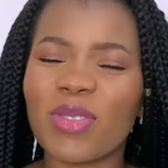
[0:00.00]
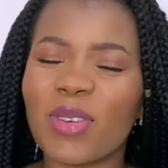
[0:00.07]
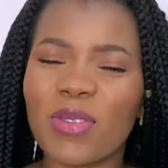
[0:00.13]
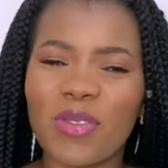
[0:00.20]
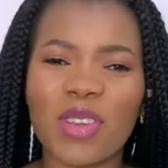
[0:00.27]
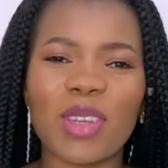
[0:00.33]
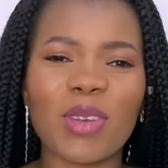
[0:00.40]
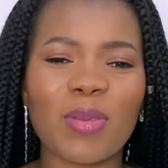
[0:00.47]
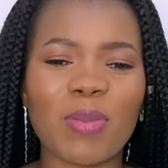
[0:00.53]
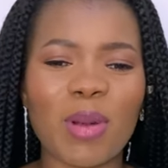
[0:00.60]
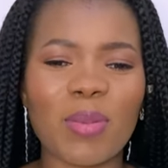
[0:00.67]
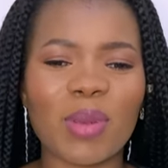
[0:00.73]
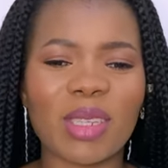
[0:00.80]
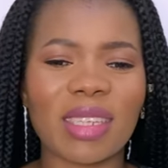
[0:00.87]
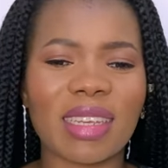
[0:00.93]
video
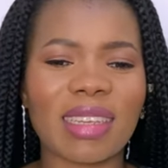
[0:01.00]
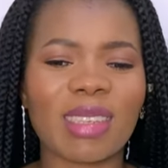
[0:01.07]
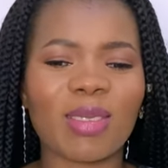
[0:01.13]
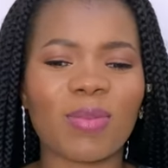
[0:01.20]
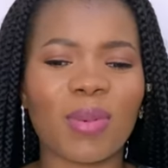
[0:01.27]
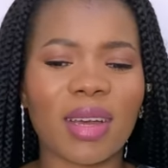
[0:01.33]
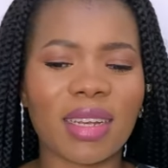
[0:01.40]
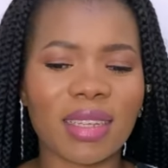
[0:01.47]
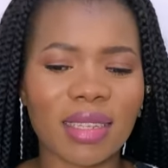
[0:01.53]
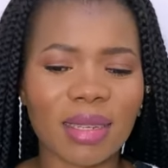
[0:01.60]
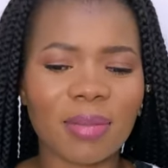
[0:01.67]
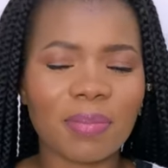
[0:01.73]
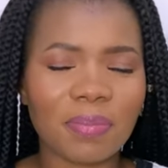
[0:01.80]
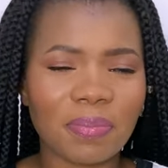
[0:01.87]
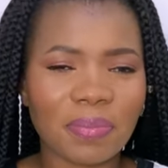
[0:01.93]
purposes, but
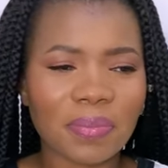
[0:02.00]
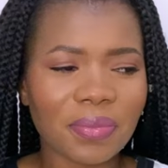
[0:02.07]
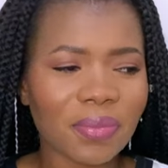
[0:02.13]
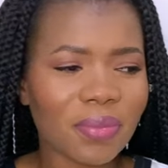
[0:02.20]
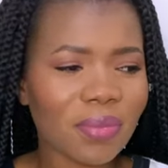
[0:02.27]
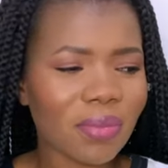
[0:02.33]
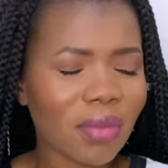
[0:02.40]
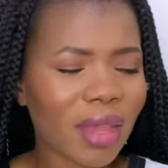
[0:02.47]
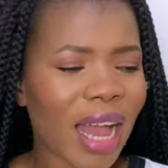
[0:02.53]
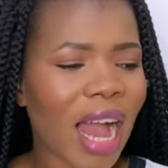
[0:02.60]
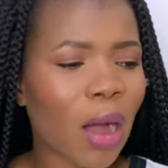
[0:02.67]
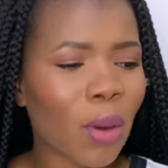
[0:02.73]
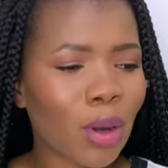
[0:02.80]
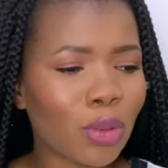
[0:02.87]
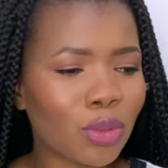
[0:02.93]

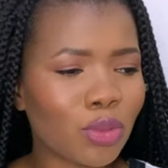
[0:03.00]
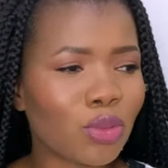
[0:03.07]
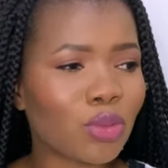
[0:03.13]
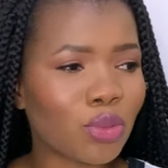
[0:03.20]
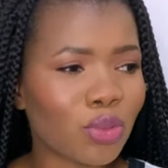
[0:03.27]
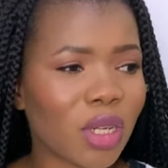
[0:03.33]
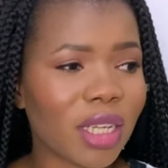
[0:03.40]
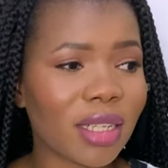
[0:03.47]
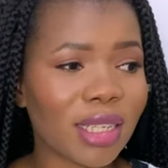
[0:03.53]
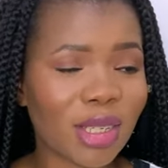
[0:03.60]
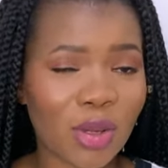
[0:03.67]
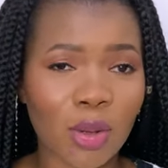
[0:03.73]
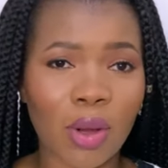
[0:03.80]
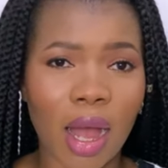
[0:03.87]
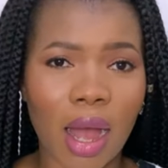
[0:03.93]
how I would really
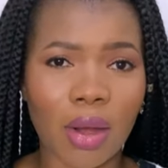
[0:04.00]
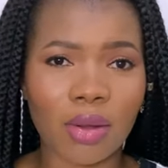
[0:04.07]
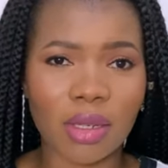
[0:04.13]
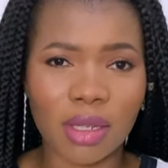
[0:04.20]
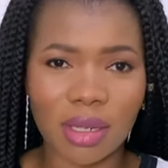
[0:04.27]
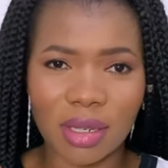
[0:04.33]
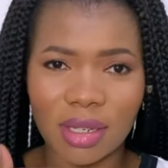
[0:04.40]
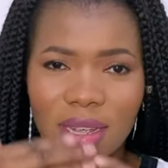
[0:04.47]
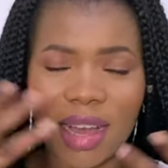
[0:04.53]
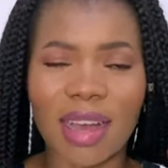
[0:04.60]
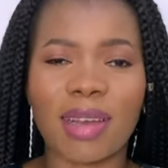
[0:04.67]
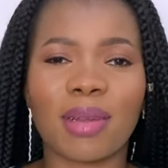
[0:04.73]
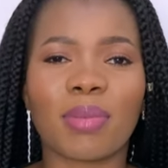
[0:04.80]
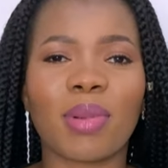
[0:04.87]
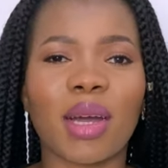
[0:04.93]
go out
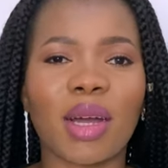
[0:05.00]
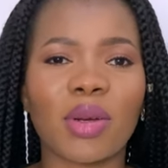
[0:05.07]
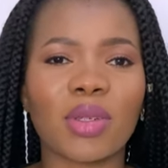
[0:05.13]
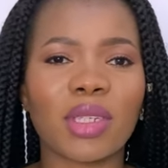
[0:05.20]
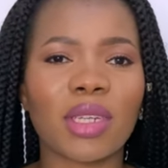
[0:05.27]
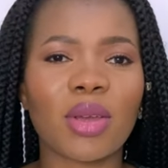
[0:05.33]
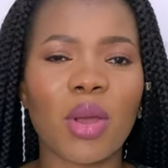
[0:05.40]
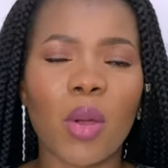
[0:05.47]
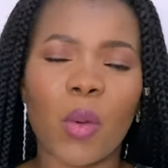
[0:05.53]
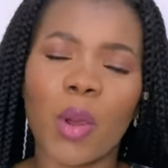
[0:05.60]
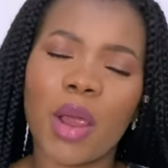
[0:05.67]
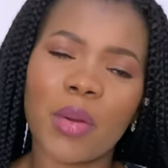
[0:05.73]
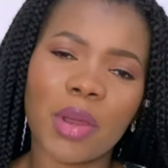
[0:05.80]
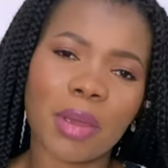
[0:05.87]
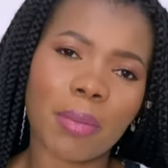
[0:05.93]
and about
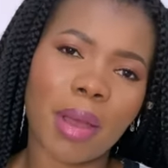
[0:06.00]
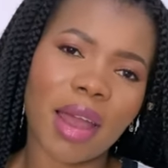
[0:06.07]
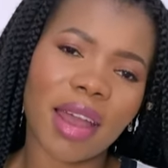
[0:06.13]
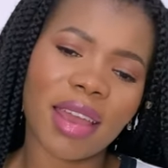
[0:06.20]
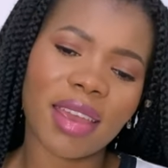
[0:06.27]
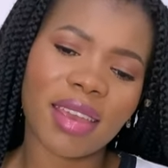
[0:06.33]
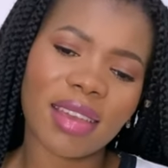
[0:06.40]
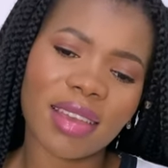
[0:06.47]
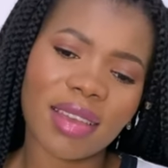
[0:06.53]
wearing my